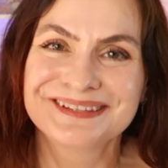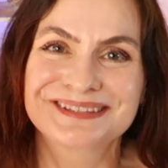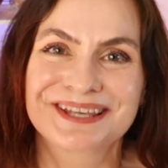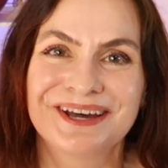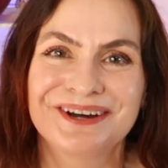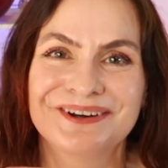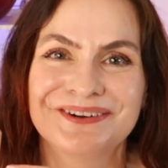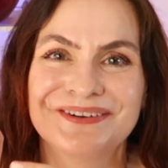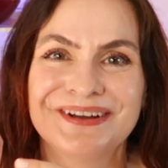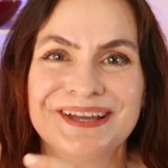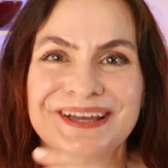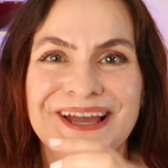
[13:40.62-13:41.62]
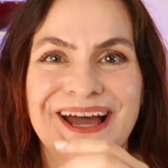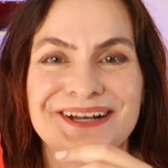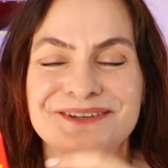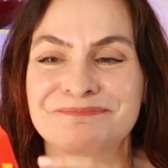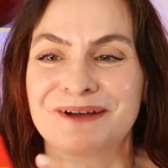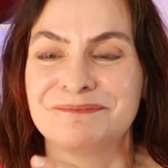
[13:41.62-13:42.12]
So I
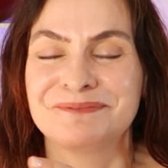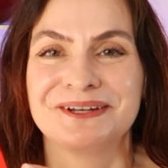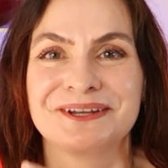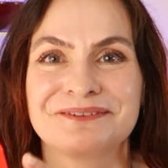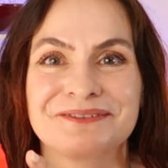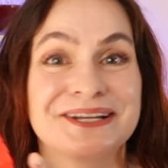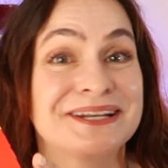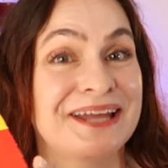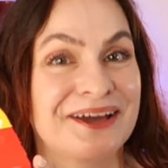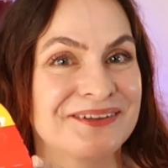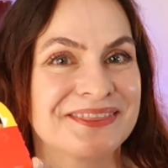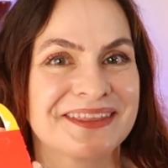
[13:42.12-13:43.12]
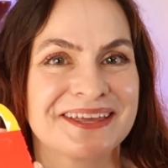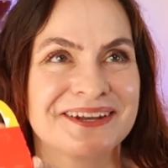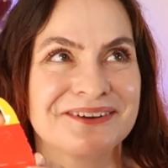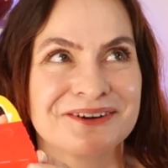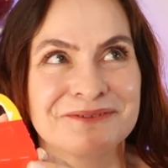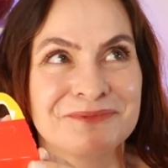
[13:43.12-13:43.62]
do pop in every now and
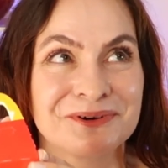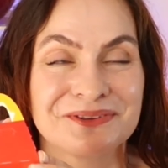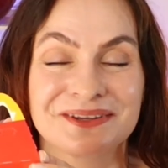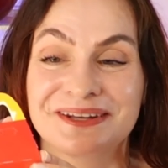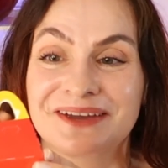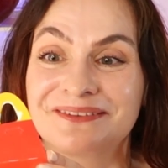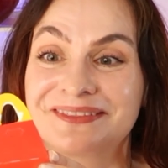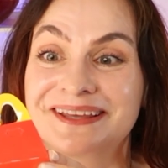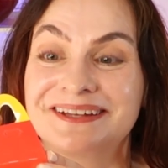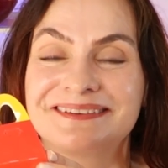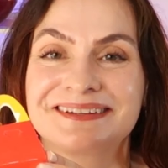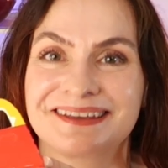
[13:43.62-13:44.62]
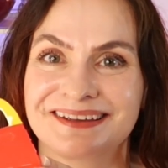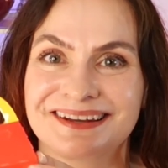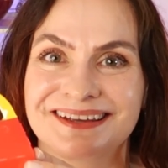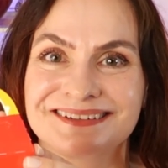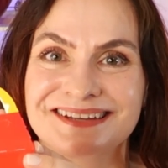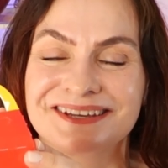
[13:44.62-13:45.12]
then, or more than now and then, to get
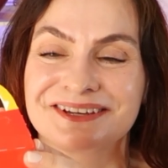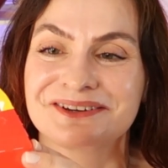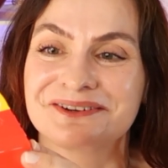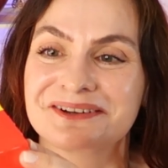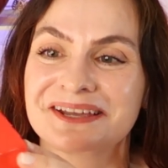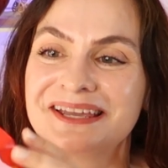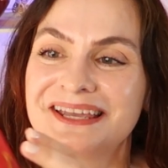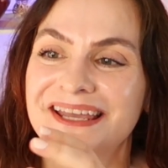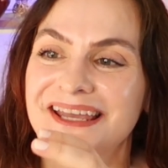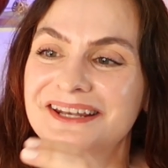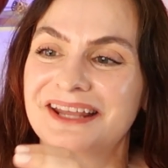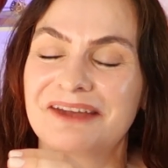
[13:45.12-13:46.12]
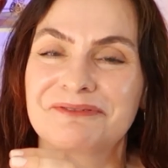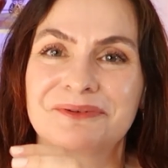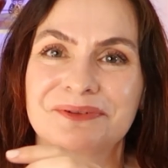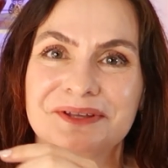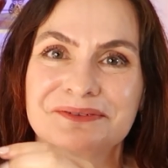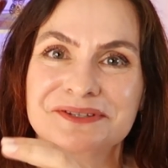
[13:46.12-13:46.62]
a Diet Coke, and
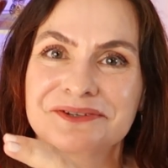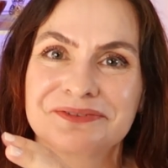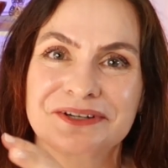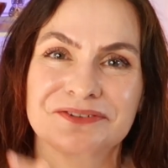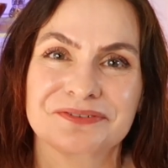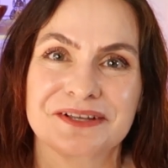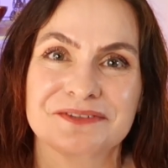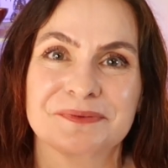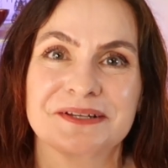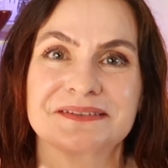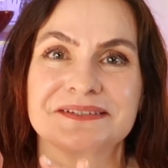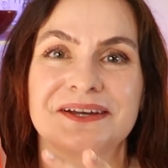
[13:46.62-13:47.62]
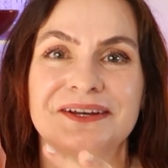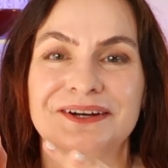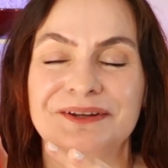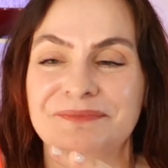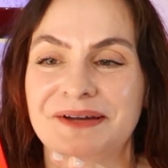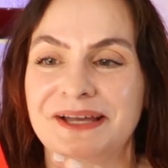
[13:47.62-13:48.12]
everyone loves their French fries, but it's not
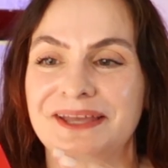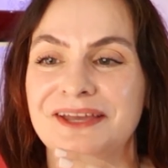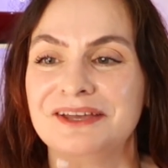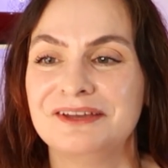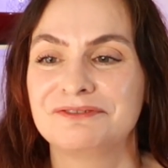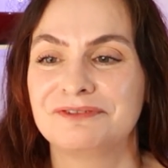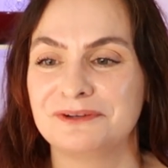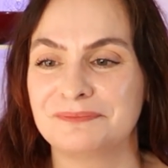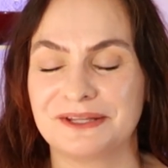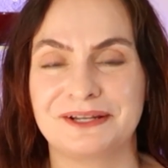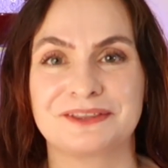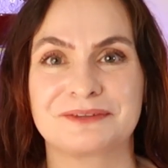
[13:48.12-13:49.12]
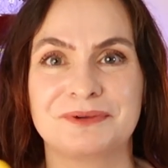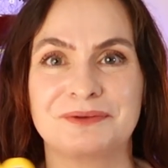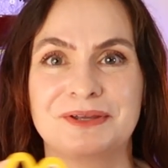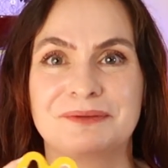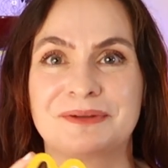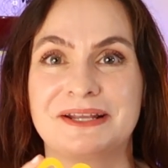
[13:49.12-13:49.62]
on my food plan at the
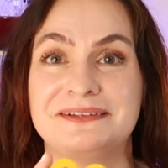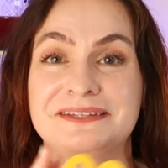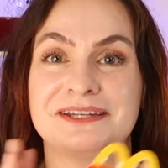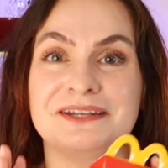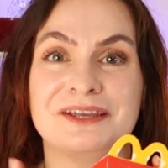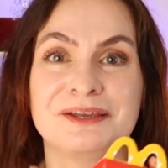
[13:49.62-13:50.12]
moment. But I did